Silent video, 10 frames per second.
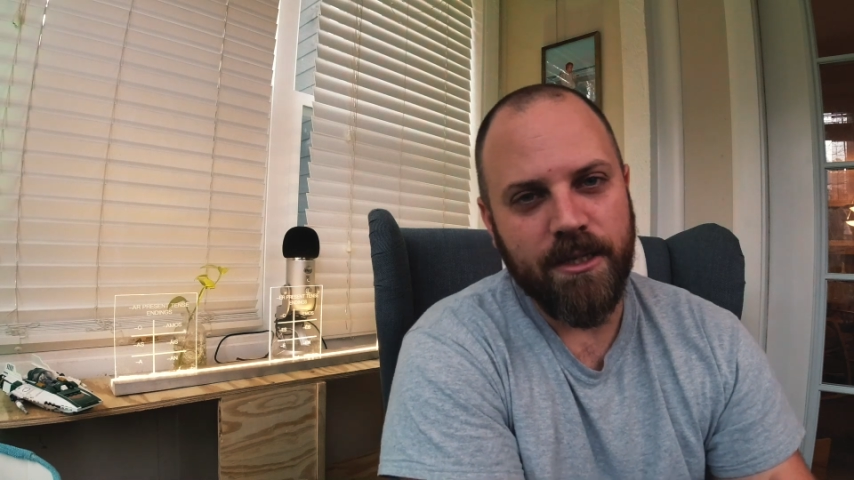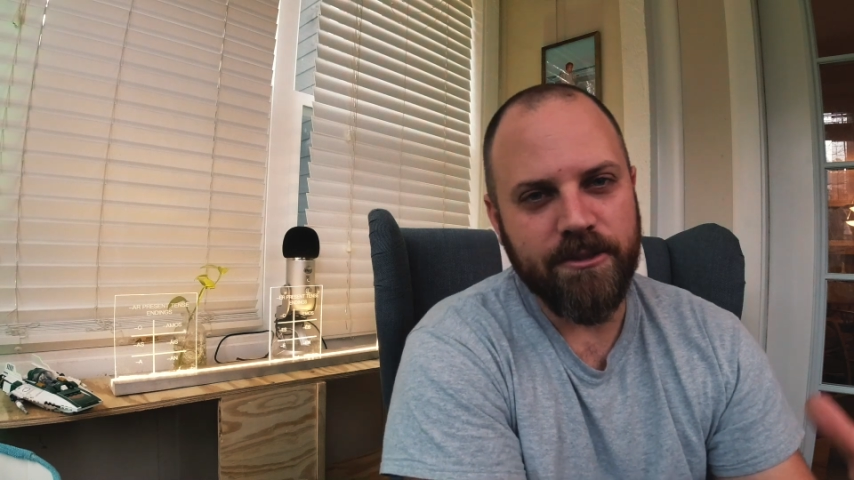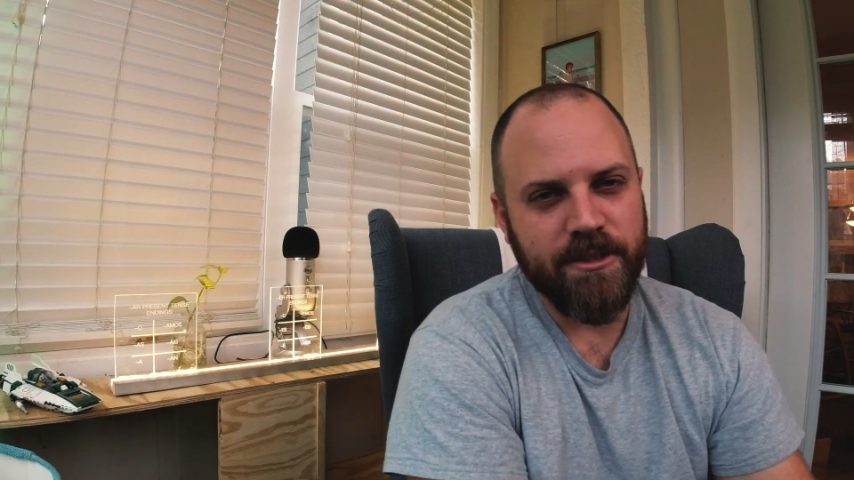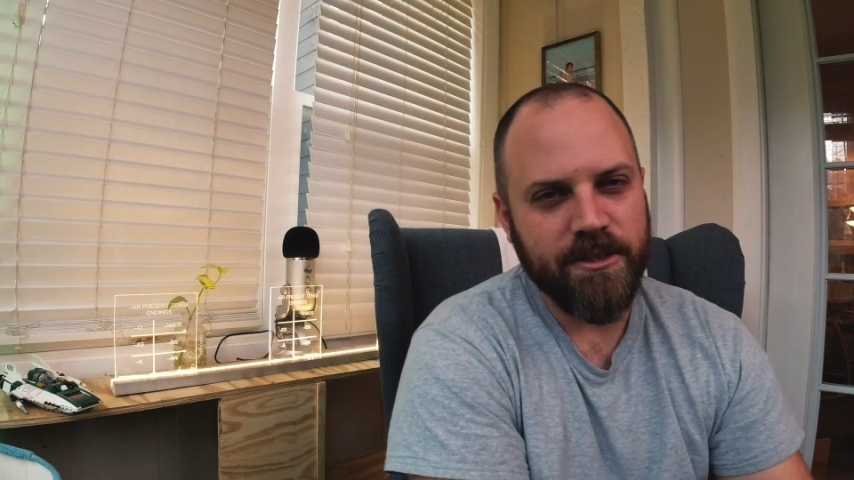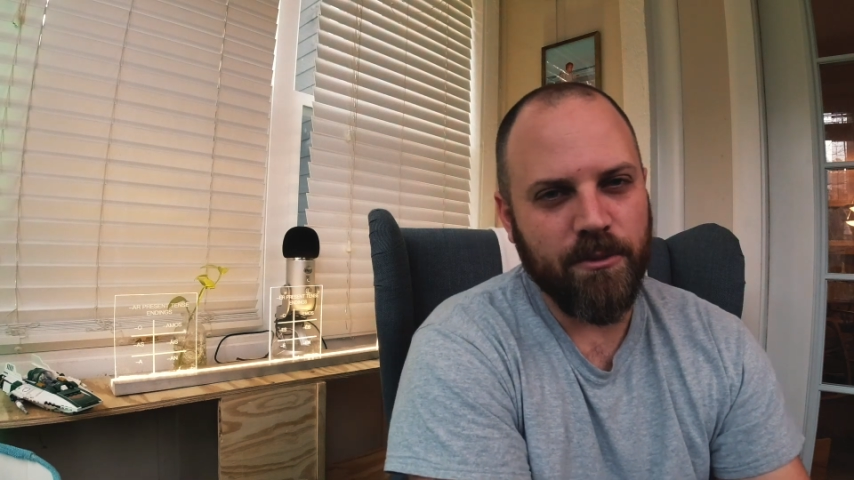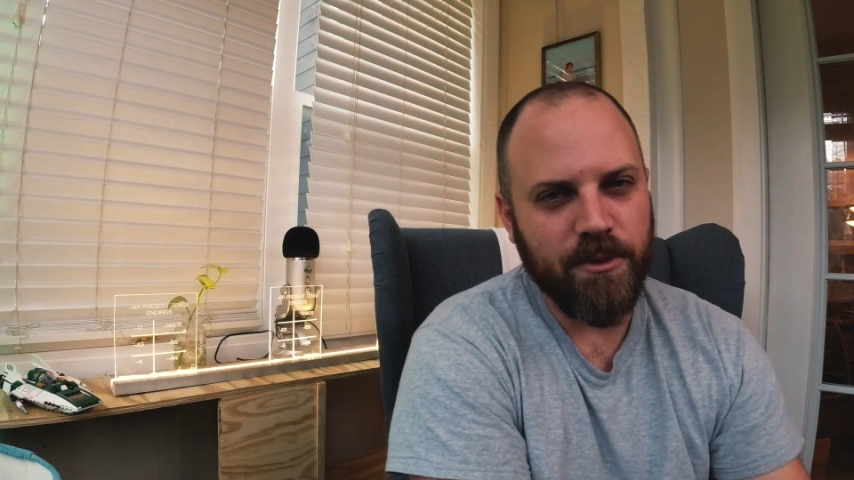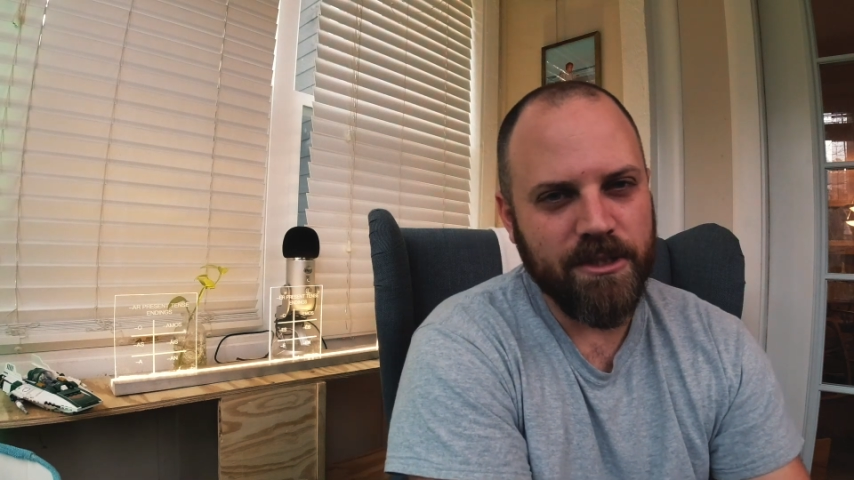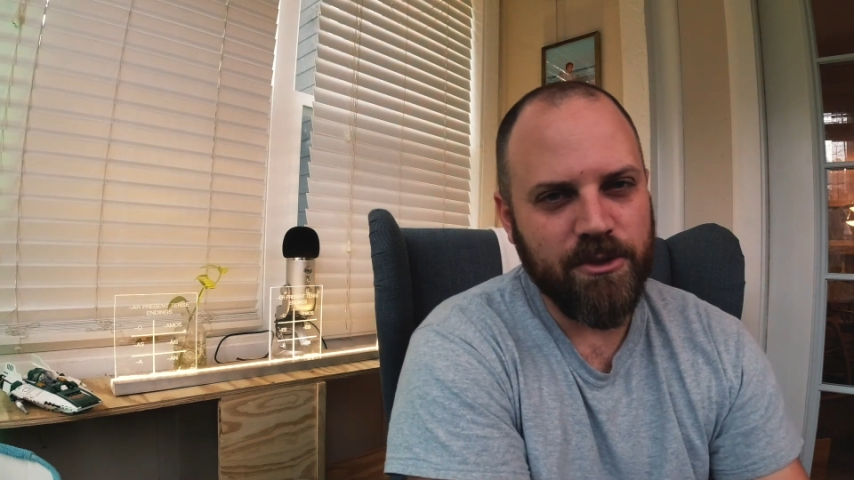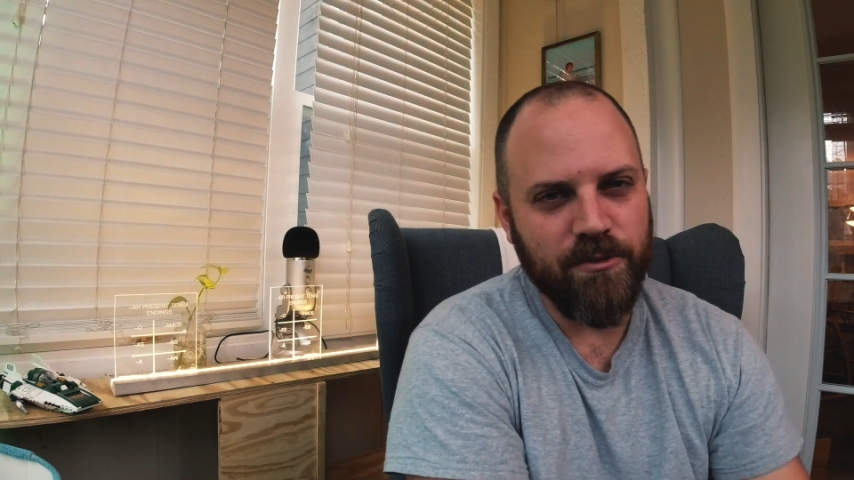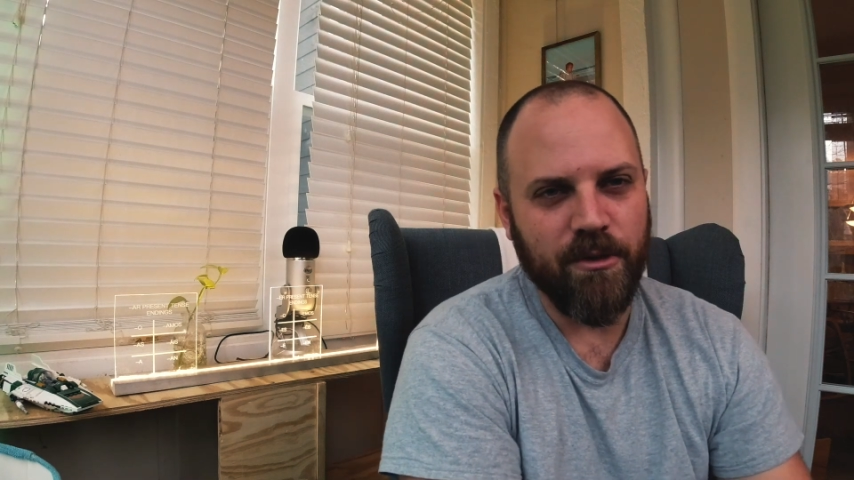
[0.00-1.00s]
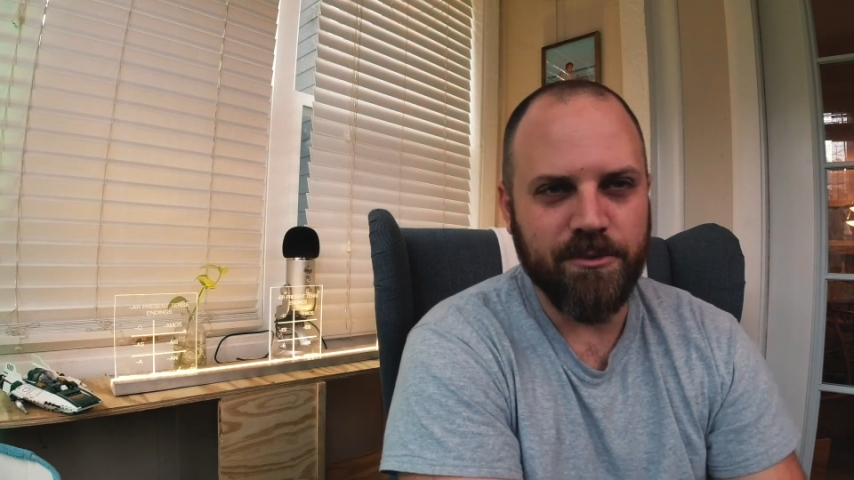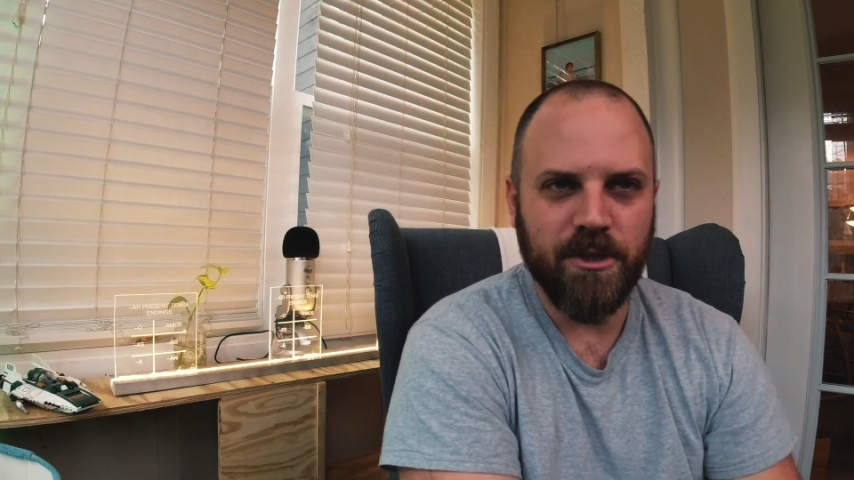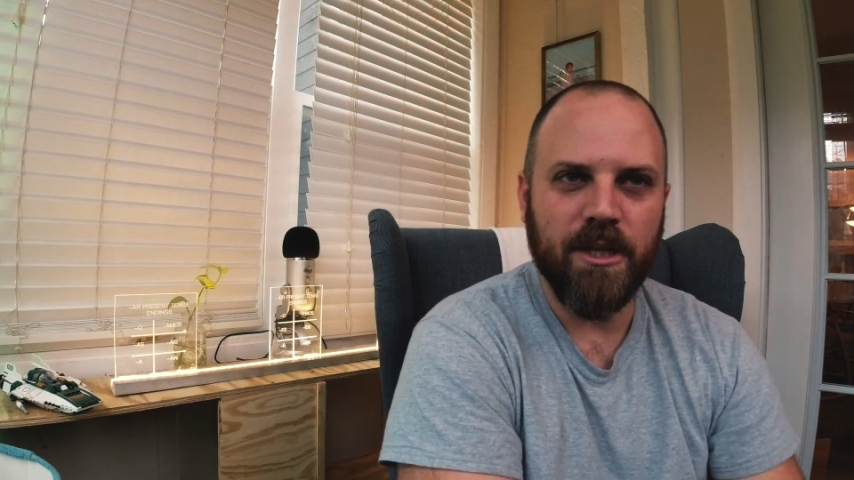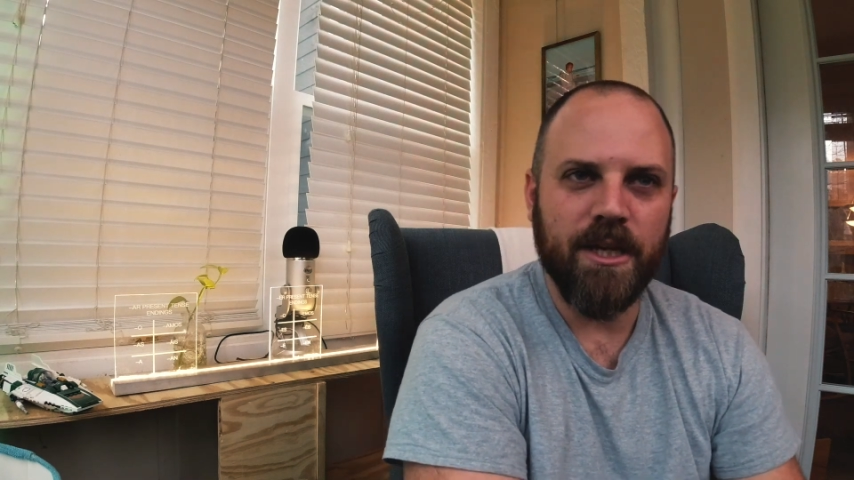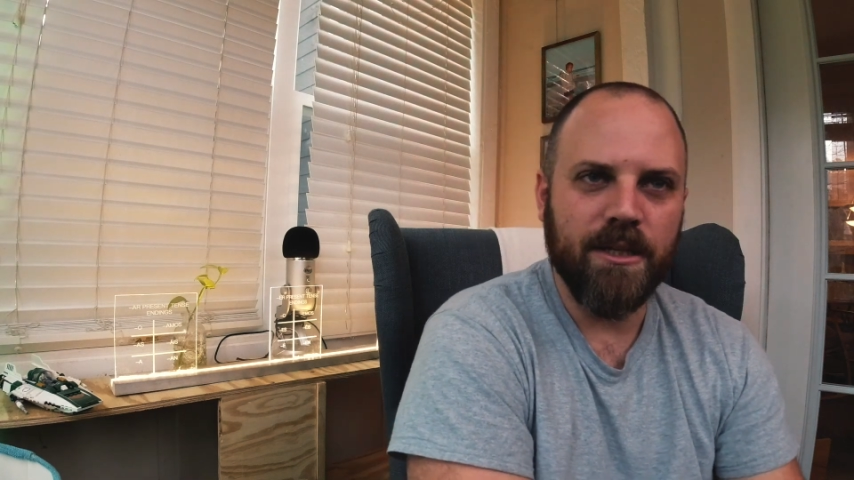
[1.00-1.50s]
So that's kind of what these two verbs
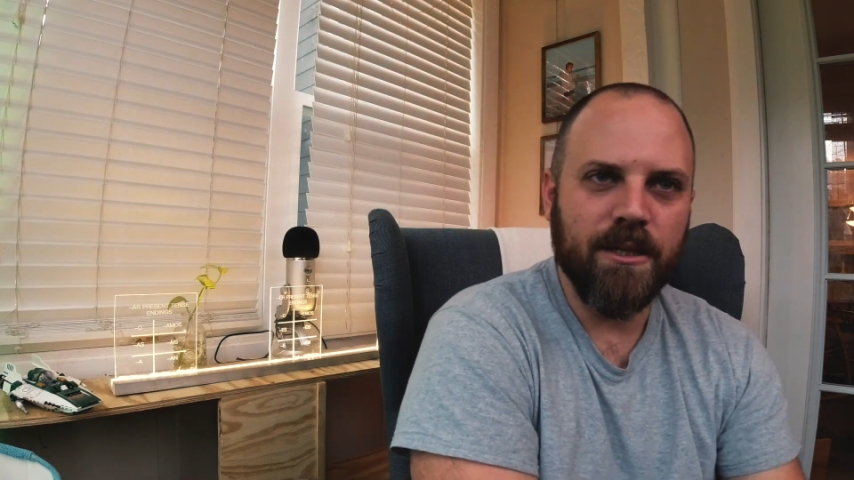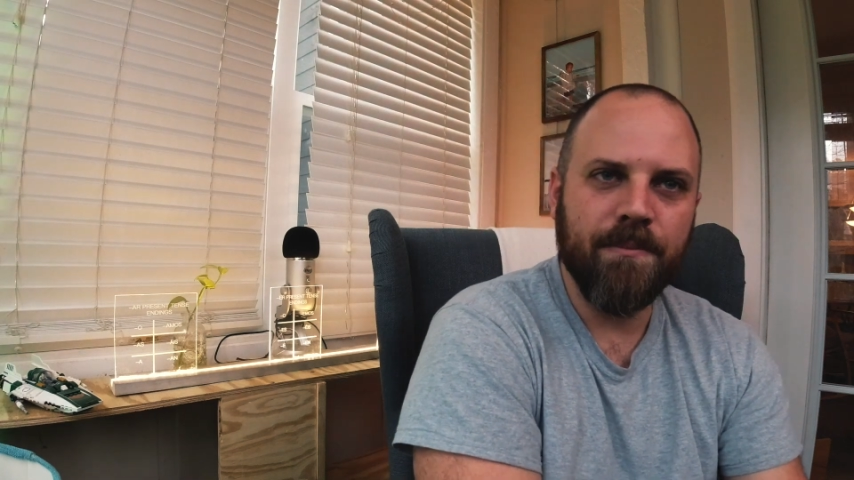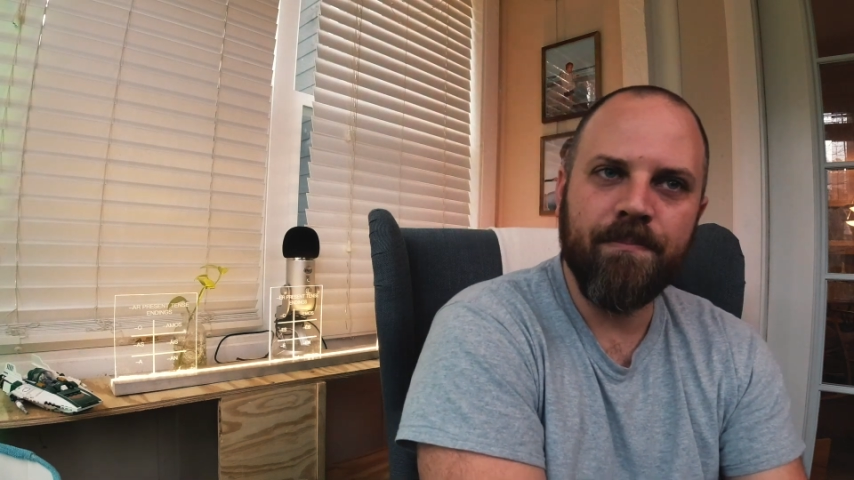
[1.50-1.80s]
are like.